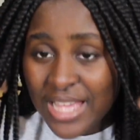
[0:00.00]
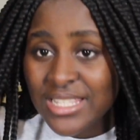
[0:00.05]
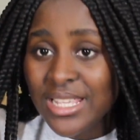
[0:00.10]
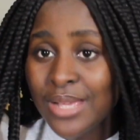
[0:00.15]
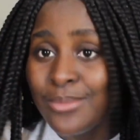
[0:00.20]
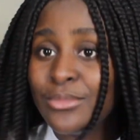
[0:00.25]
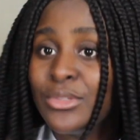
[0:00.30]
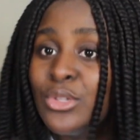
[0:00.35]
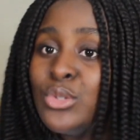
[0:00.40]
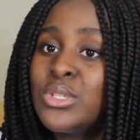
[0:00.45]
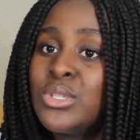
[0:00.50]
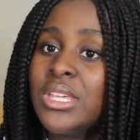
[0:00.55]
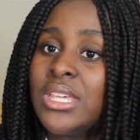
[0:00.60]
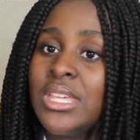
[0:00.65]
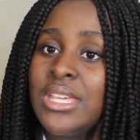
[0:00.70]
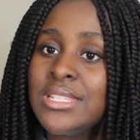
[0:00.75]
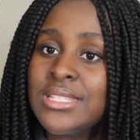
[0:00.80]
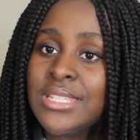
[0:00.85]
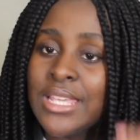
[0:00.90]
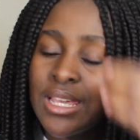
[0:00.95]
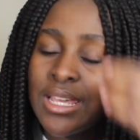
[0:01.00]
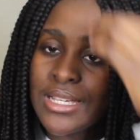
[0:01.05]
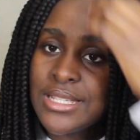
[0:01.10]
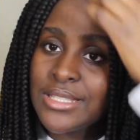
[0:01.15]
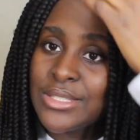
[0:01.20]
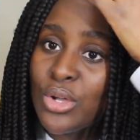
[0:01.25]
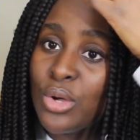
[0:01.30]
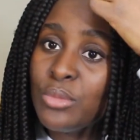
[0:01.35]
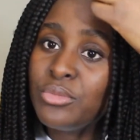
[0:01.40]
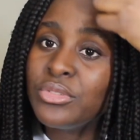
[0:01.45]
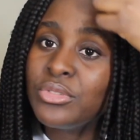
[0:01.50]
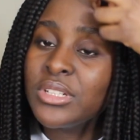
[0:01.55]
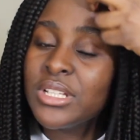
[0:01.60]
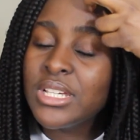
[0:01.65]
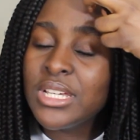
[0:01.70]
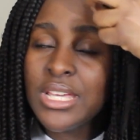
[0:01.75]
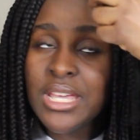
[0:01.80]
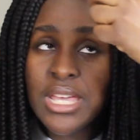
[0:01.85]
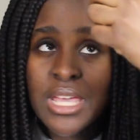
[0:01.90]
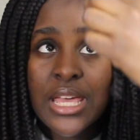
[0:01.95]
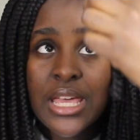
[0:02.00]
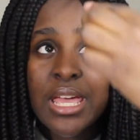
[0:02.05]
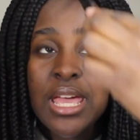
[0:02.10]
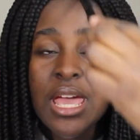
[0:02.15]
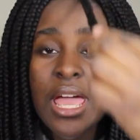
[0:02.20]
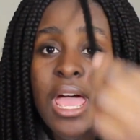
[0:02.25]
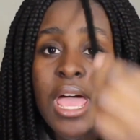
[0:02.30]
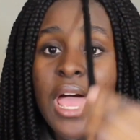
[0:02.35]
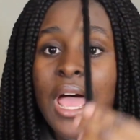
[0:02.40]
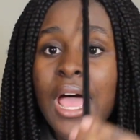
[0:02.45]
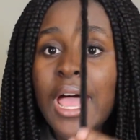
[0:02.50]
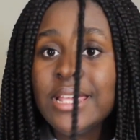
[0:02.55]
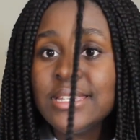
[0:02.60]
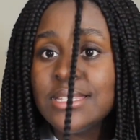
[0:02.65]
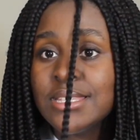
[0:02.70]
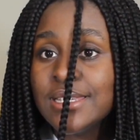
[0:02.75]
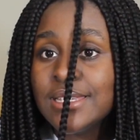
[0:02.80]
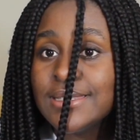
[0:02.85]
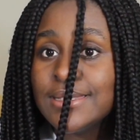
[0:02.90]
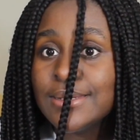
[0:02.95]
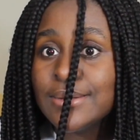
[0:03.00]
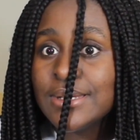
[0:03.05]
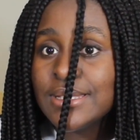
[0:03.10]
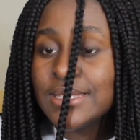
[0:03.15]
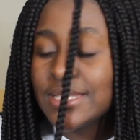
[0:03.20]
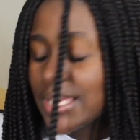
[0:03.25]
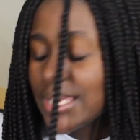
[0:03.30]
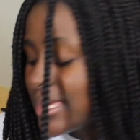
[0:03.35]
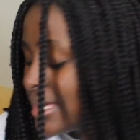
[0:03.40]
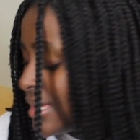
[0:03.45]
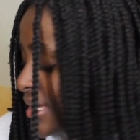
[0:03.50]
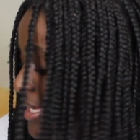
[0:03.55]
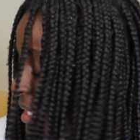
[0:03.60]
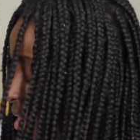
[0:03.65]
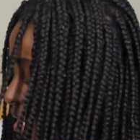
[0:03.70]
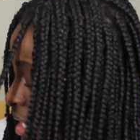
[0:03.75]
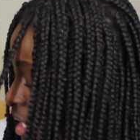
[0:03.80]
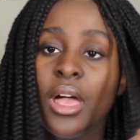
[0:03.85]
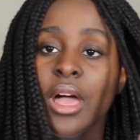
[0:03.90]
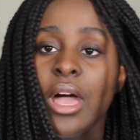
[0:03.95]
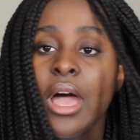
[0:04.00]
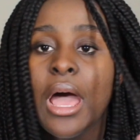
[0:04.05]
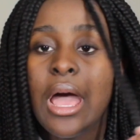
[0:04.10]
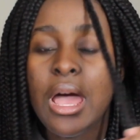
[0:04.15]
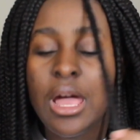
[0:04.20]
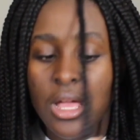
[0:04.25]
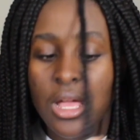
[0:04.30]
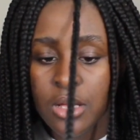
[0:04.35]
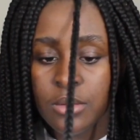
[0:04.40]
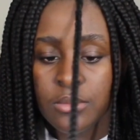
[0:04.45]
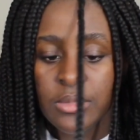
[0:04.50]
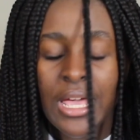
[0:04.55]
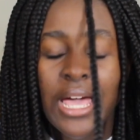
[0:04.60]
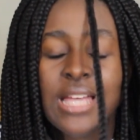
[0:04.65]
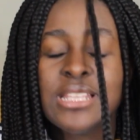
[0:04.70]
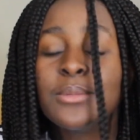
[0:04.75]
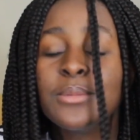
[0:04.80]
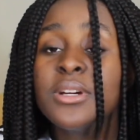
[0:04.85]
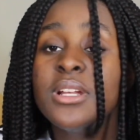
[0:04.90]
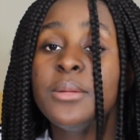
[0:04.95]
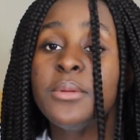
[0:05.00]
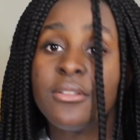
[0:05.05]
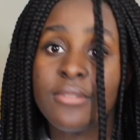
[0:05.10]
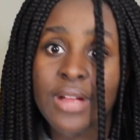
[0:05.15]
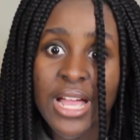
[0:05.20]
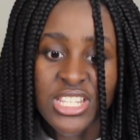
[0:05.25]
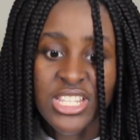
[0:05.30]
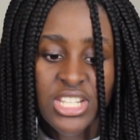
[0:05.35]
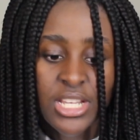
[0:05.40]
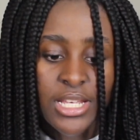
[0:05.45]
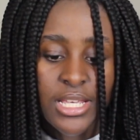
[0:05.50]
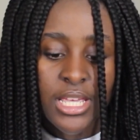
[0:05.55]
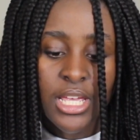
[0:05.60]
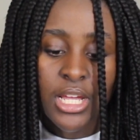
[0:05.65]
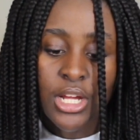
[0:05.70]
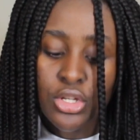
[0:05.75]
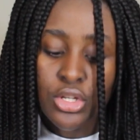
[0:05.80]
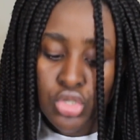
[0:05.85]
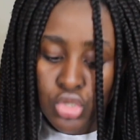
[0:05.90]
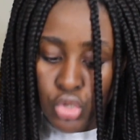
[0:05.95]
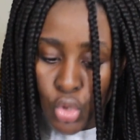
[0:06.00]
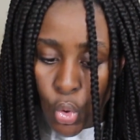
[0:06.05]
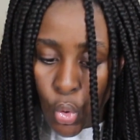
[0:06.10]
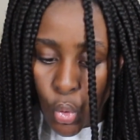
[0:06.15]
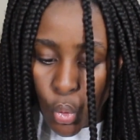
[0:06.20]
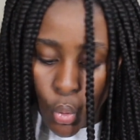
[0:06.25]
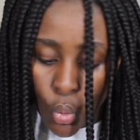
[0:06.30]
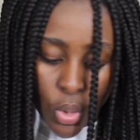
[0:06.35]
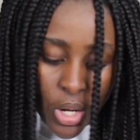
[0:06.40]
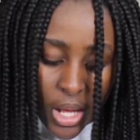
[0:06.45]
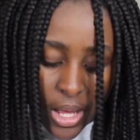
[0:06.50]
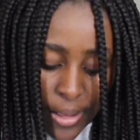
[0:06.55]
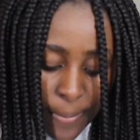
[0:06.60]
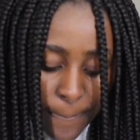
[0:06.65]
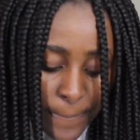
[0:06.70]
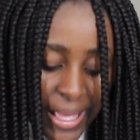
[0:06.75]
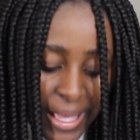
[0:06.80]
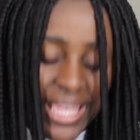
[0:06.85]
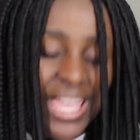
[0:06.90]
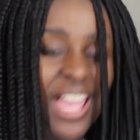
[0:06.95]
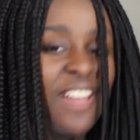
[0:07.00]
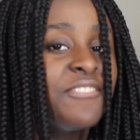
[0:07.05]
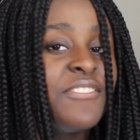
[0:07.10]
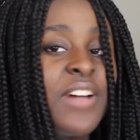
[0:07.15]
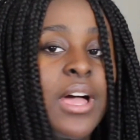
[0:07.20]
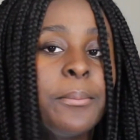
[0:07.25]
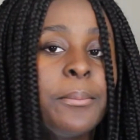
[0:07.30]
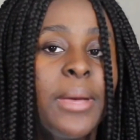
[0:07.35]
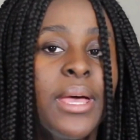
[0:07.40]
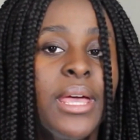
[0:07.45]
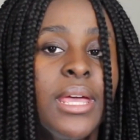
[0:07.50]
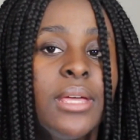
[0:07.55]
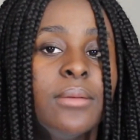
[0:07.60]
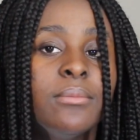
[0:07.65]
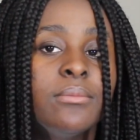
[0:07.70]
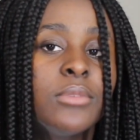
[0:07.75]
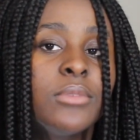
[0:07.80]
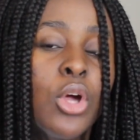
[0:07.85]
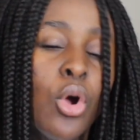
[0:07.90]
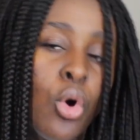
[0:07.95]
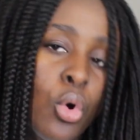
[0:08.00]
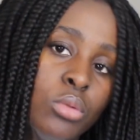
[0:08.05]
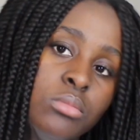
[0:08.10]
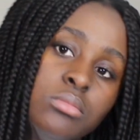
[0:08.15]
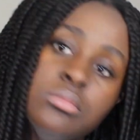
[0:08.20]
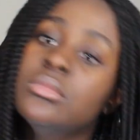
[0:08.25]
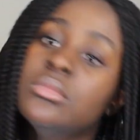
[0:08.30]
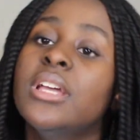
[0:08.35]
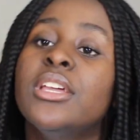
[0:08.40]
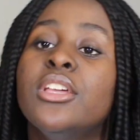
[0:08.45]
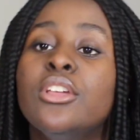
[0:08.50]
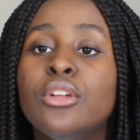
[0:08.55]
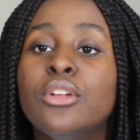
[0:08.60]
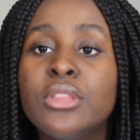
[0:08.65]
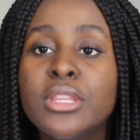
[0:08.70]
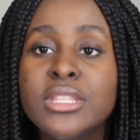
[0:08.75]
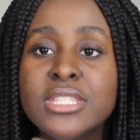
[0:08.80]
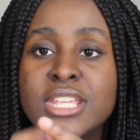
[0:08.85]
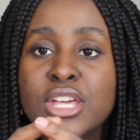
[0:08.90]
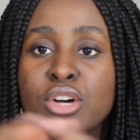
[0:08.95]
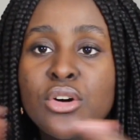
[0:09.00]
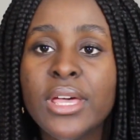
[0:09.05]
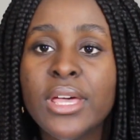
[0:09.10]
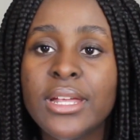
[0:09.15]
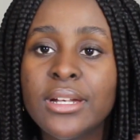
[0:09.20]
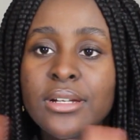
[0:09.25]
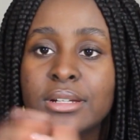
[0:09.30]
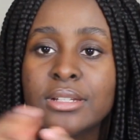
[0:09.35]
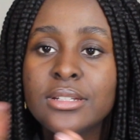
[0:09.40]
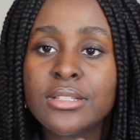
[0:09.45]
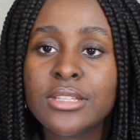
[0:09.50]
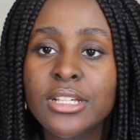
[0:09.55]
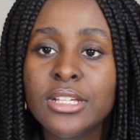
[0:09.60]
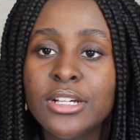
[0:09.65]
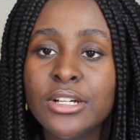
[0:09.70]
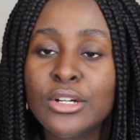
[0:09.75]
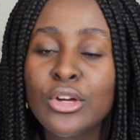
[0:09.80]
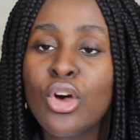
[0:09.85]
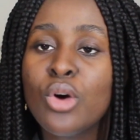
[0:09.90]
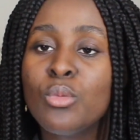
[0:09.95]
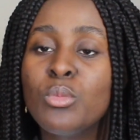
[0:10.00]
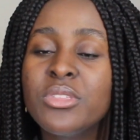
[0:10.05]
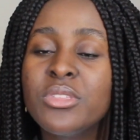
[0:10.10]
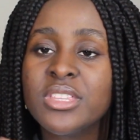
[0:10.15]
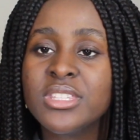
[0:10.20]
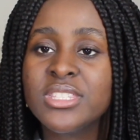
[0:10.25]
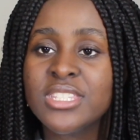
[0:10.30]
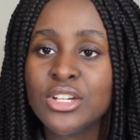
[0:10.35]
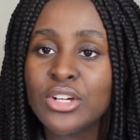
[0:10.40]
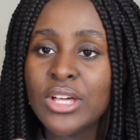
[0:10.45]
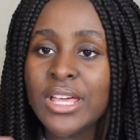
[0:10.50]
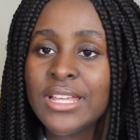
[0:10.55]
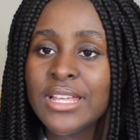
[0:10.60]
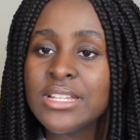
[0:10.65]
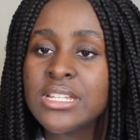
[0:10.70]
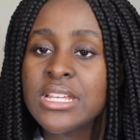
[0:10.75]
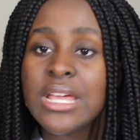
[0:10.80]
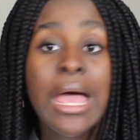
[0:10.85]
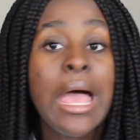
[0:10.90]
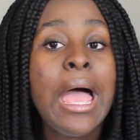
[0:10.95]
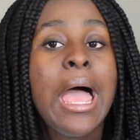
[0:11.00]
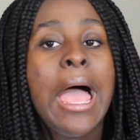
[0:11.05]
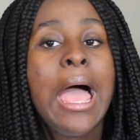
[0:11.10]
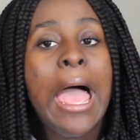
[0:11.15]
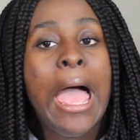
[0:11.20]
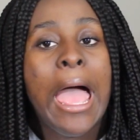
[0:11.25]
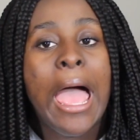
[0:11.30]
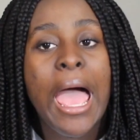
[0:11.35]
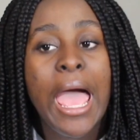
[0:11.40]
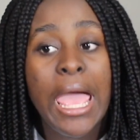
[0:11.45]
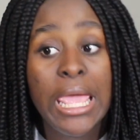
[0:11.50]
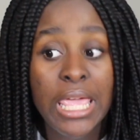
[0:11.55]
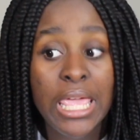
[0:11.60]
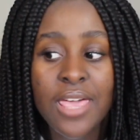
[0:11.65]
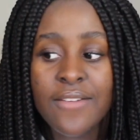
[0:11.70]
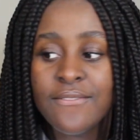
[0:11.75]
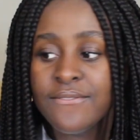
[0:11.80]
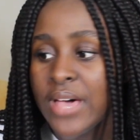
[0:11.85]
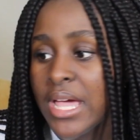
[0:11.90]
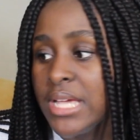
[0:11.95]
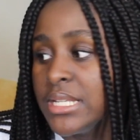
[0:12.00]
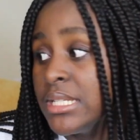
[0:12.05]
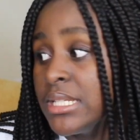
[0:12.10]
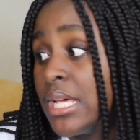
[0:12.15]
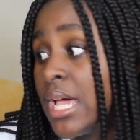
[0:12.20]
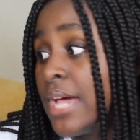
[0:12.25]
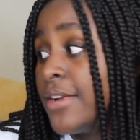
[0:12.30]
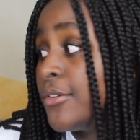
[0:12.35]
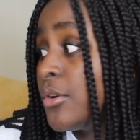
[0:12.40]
as I'm losing it, and hopefully I stick to it. Guys, I'm gonna be ratchet here, so I can't find my comb, like, you know, the tail end, the comb with the tail end. I can't find it. I